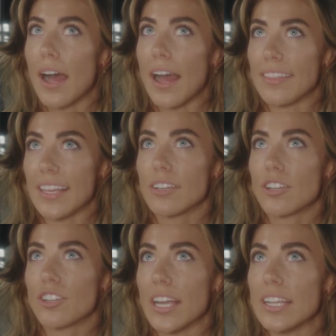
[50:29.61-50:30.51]
I think it
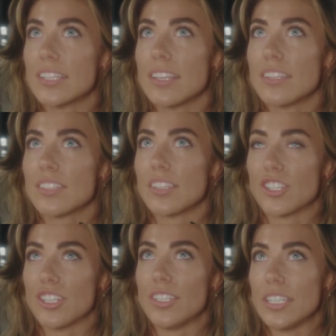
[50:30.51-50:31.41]
creates
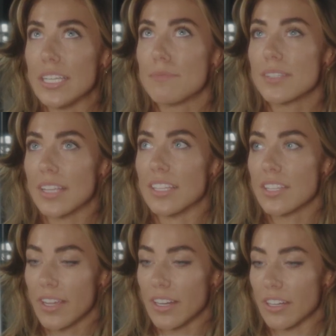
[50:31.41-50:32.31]
such a deep sense
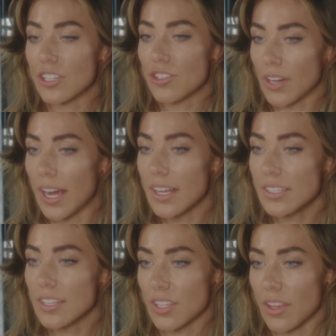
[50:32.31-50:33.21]
of inner trust,